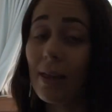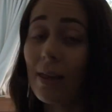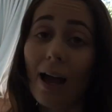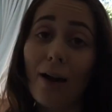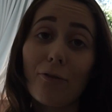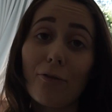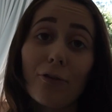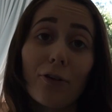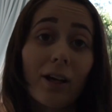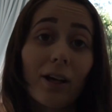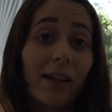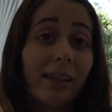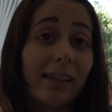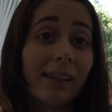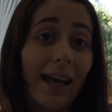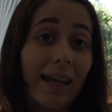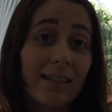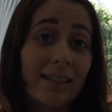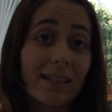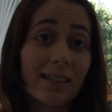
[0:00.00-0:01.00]
that for a
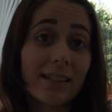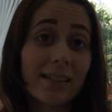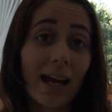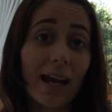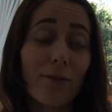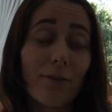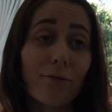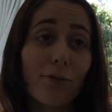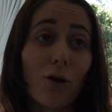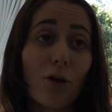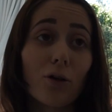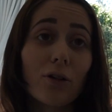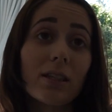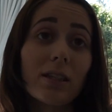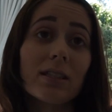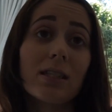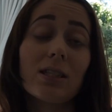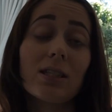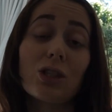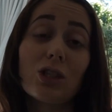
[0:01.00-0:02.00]
later date vlog.
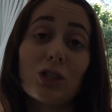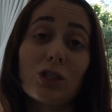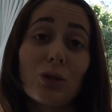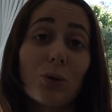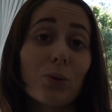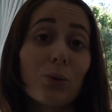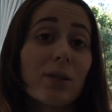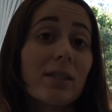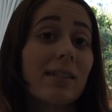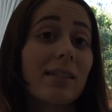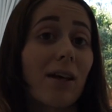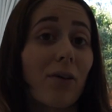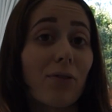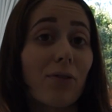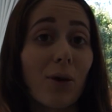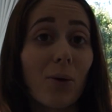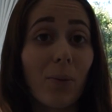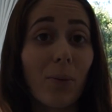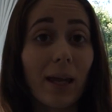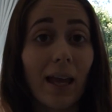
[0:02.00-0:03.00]
This is just all the stuff
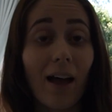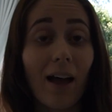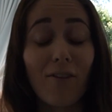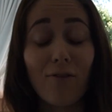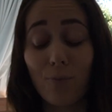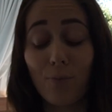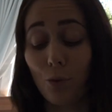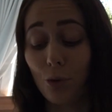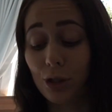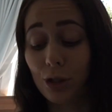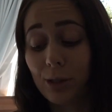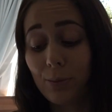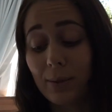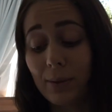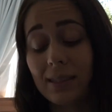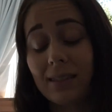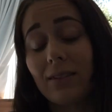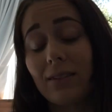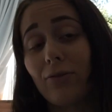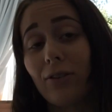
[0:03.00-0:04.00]
that we have bought
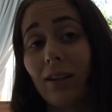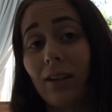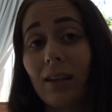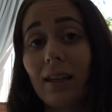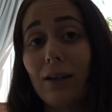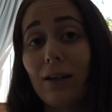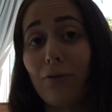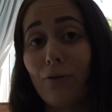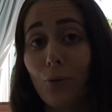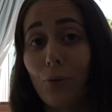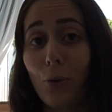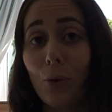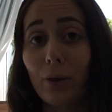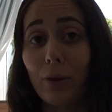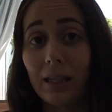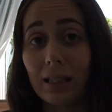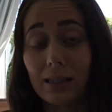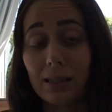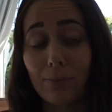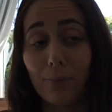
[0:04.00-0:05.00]
specifically for
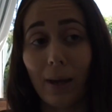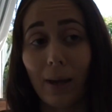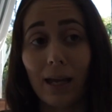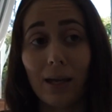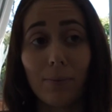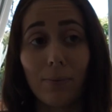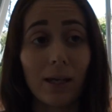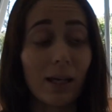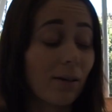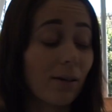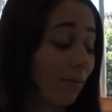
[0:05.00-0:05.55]
this baby.